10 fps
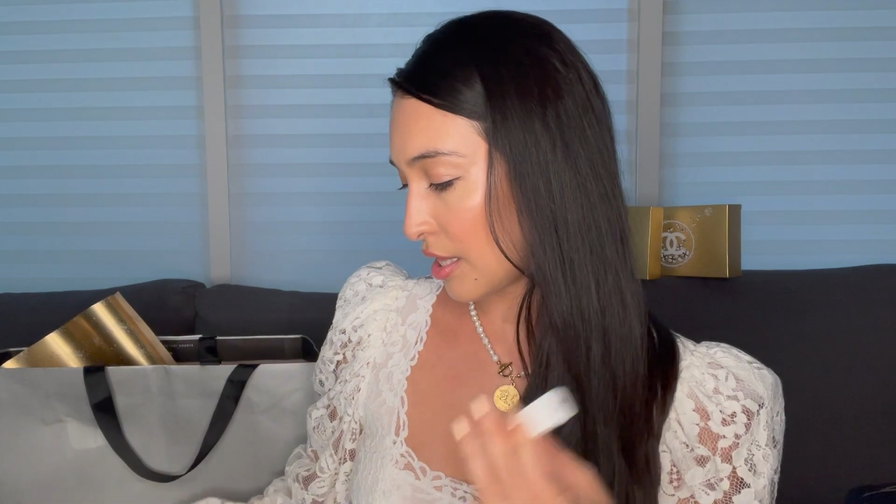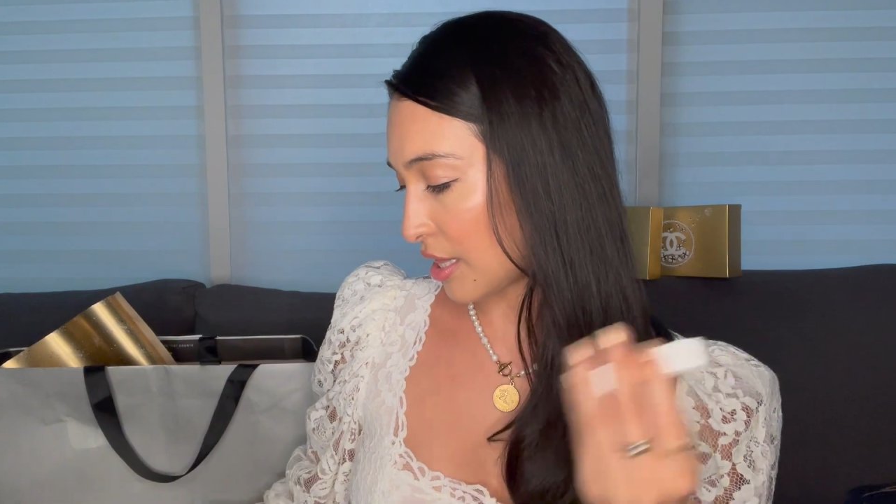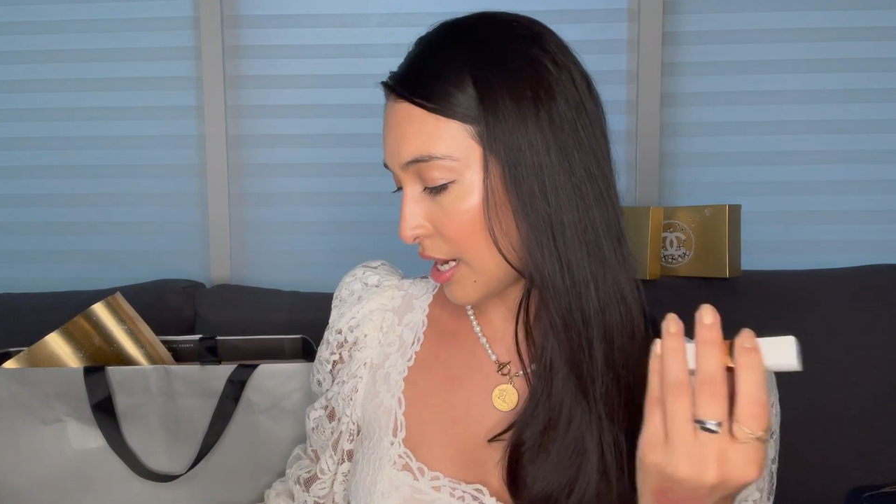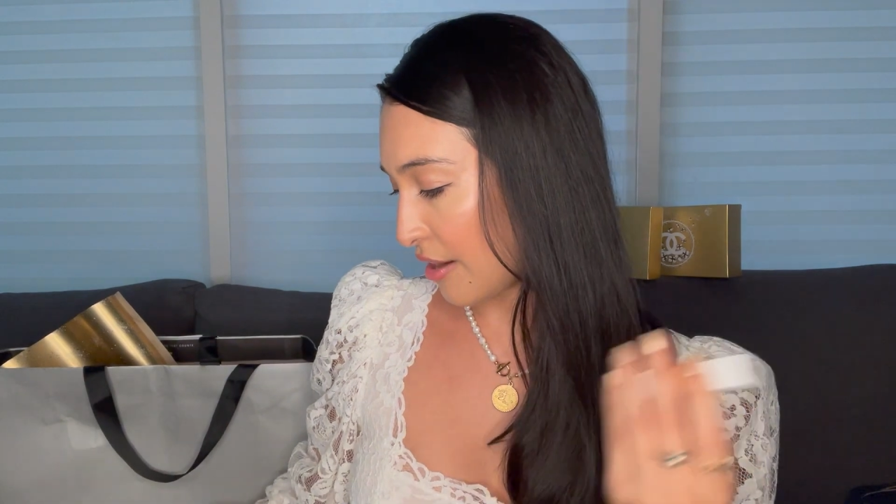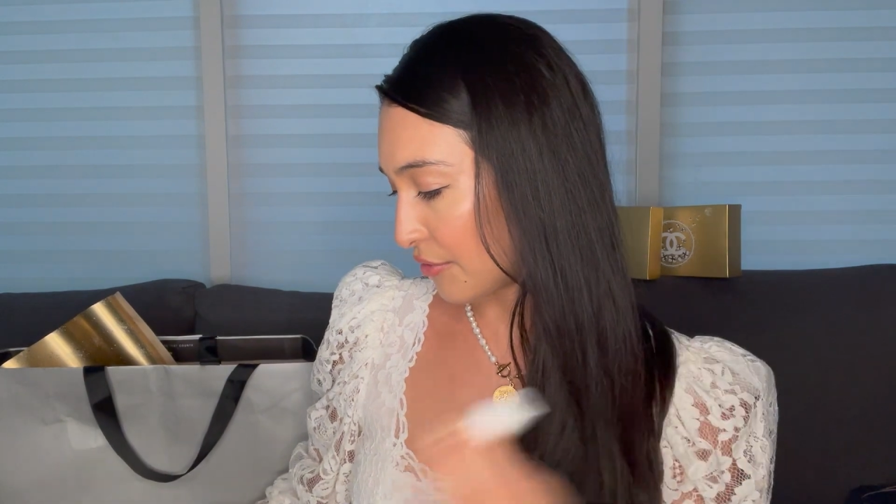
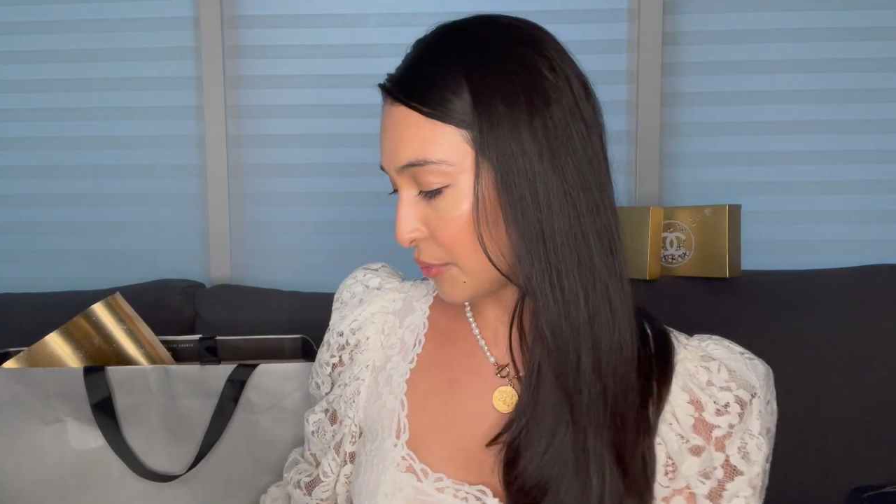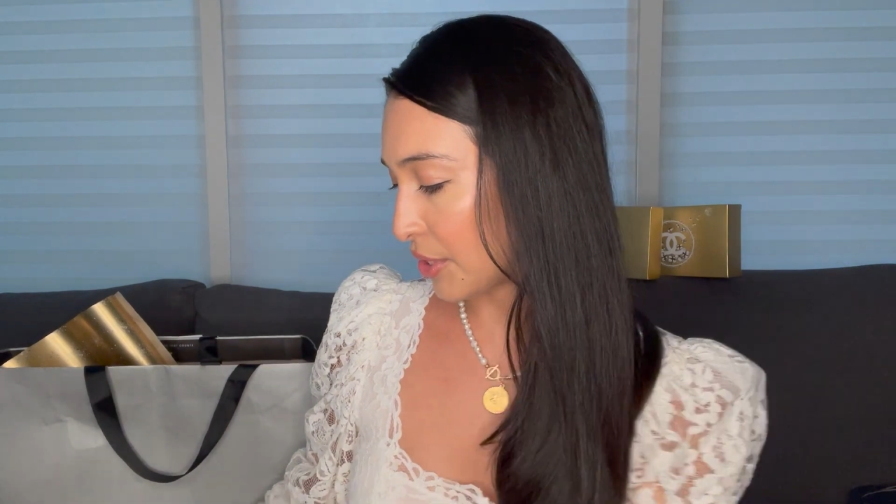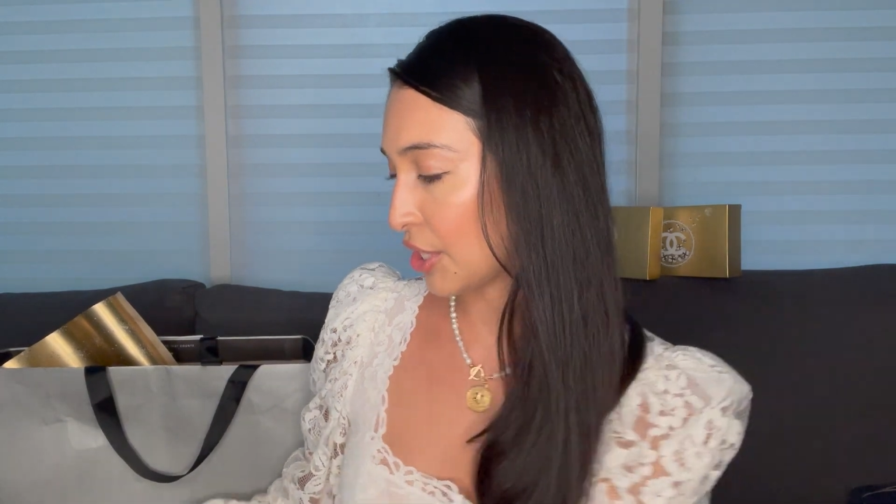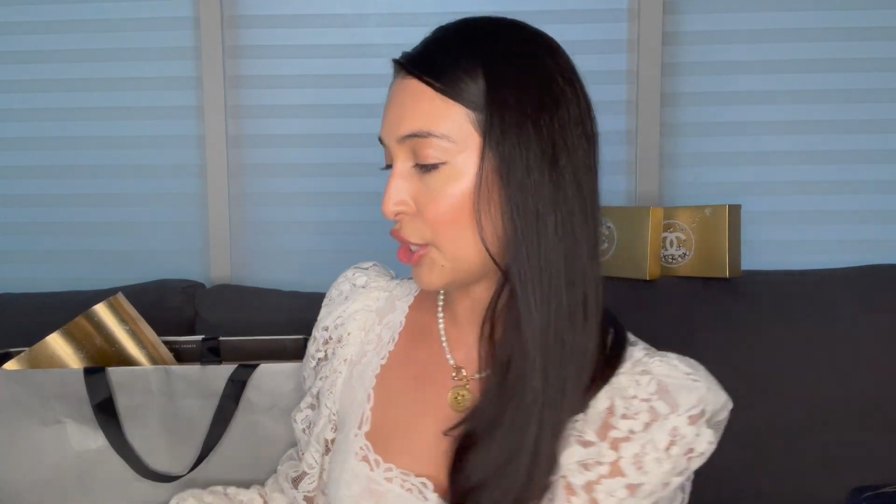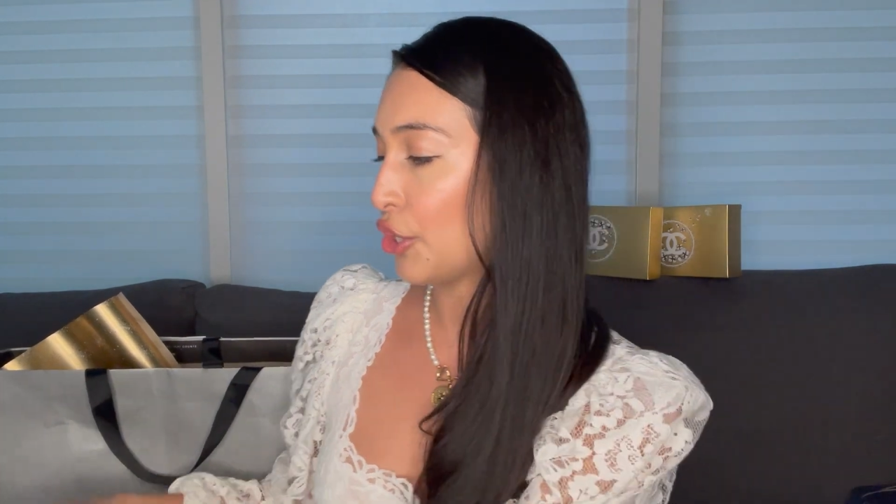that everyone
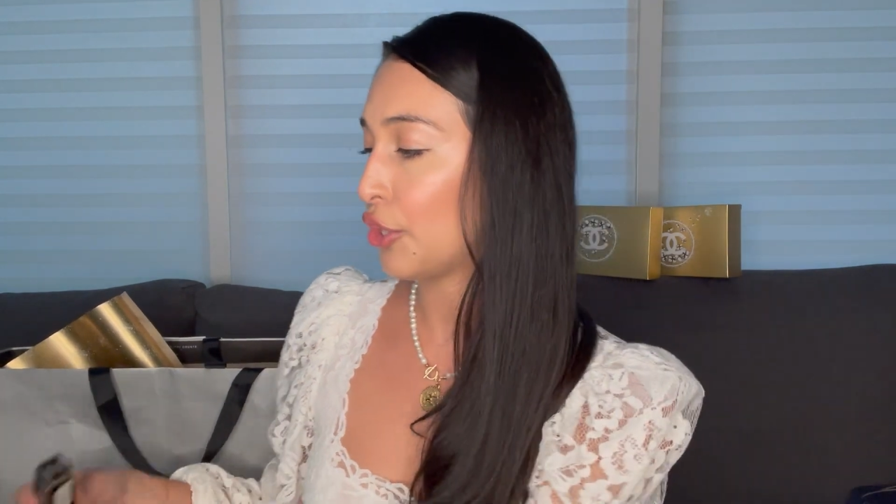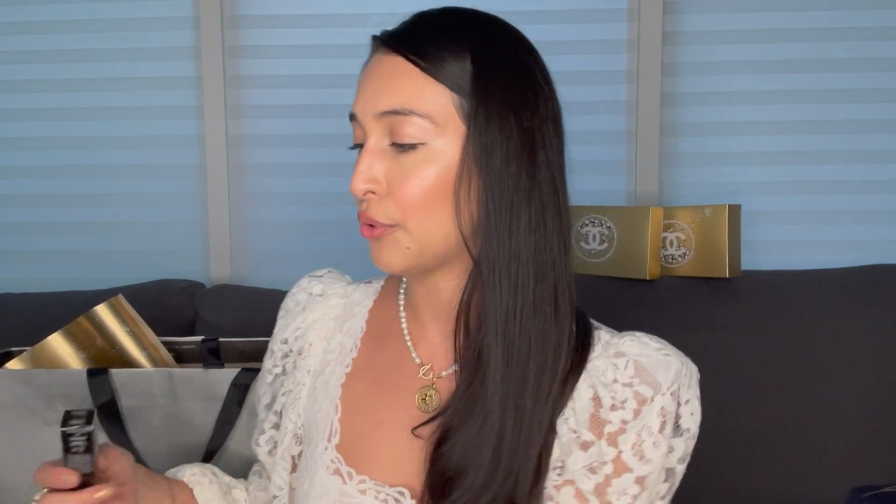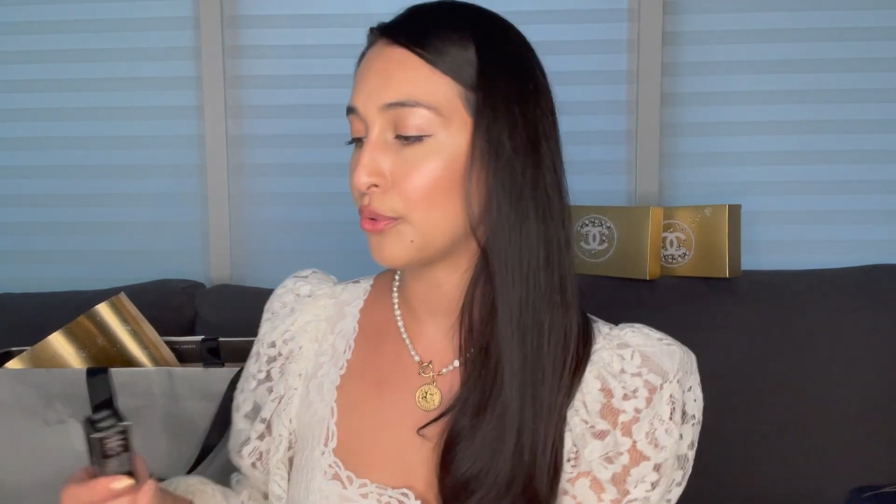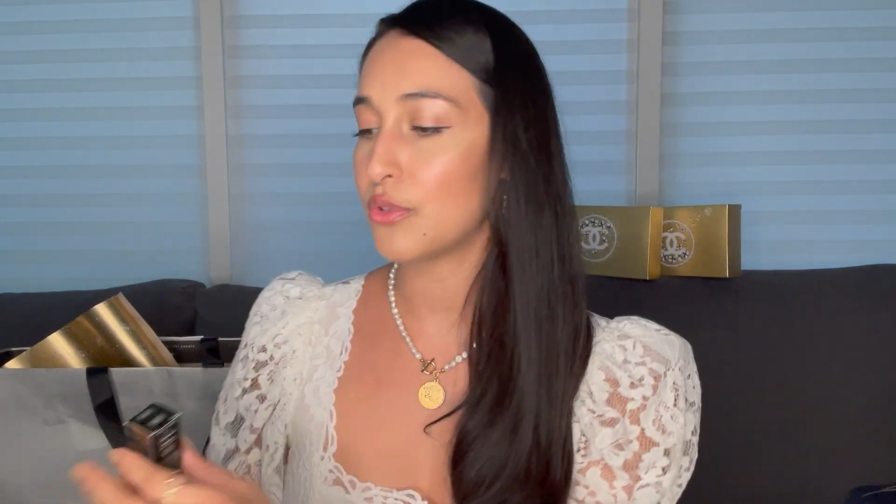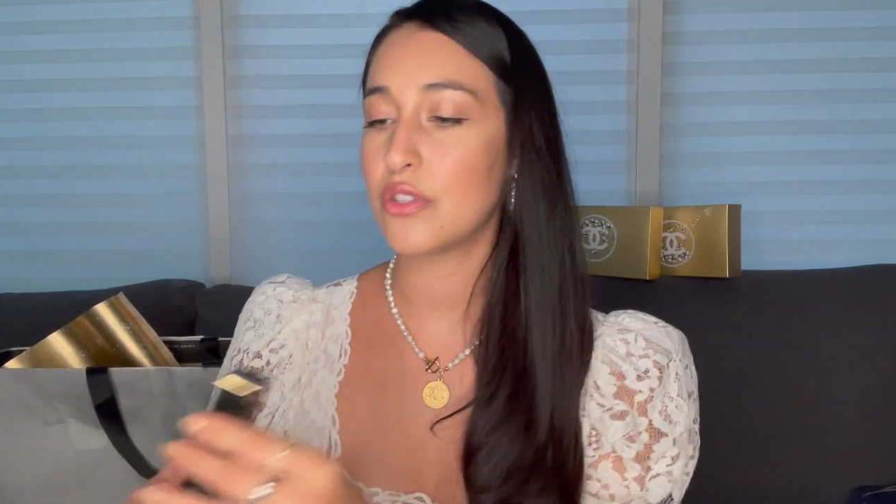can
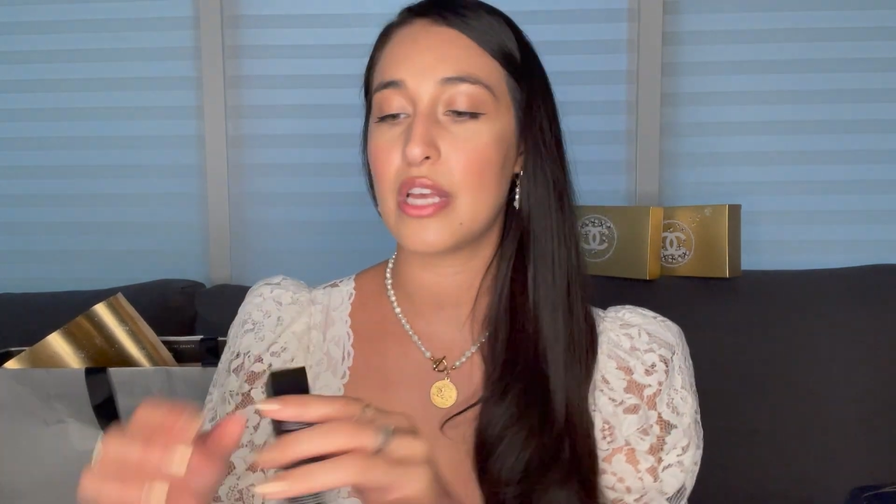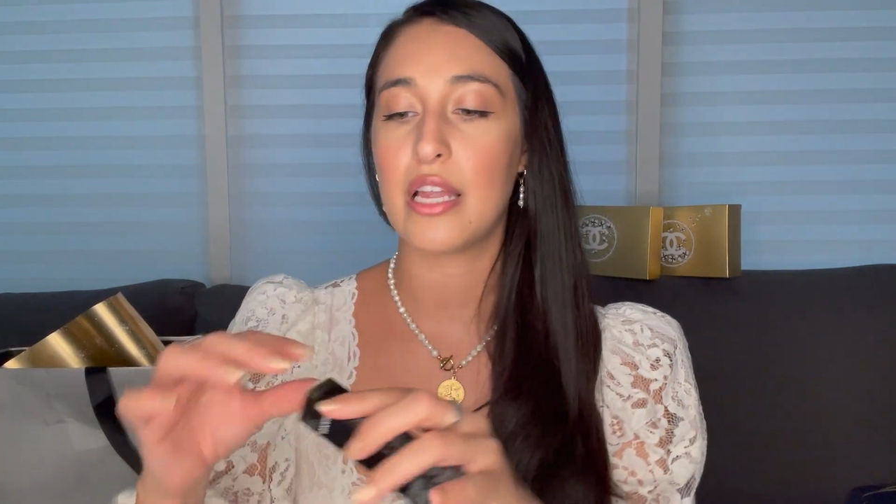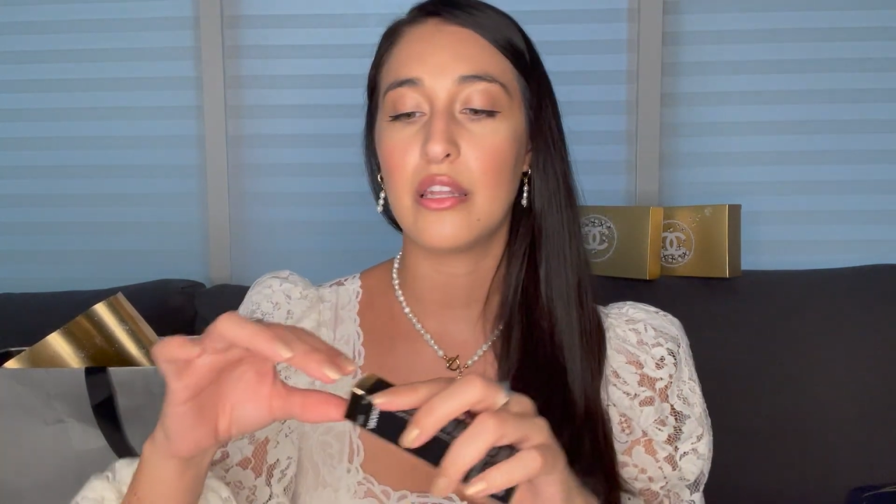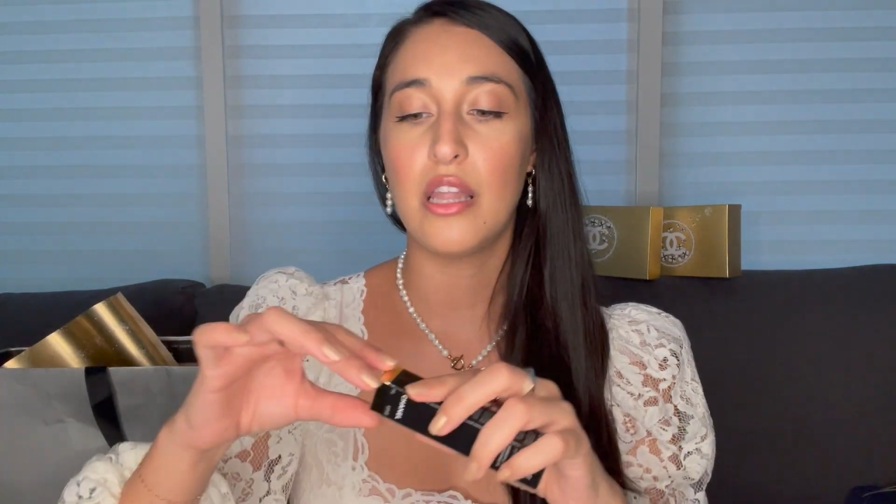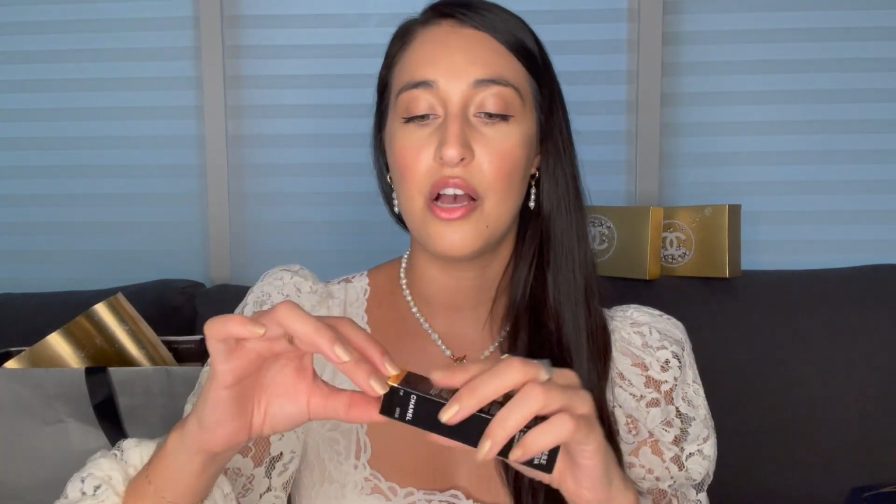use
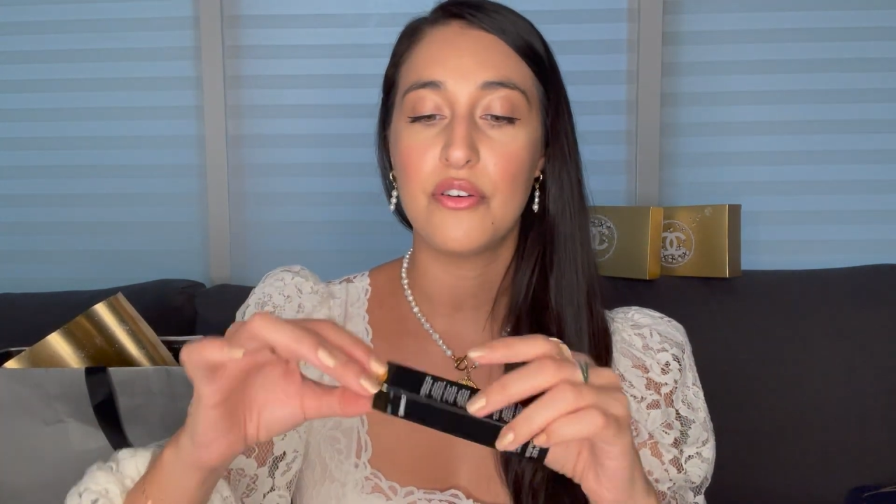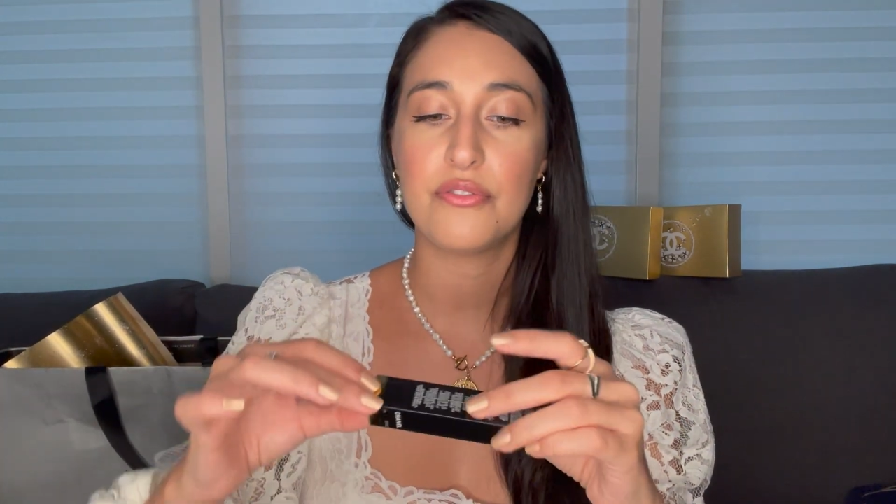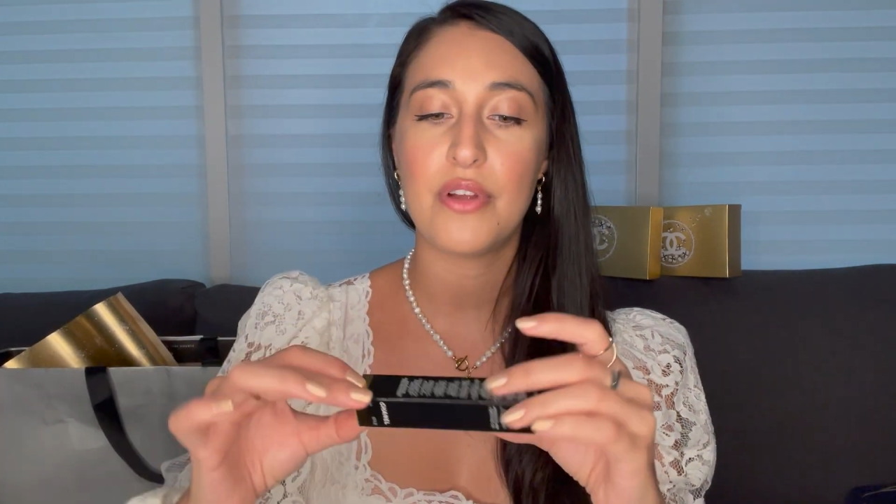and love.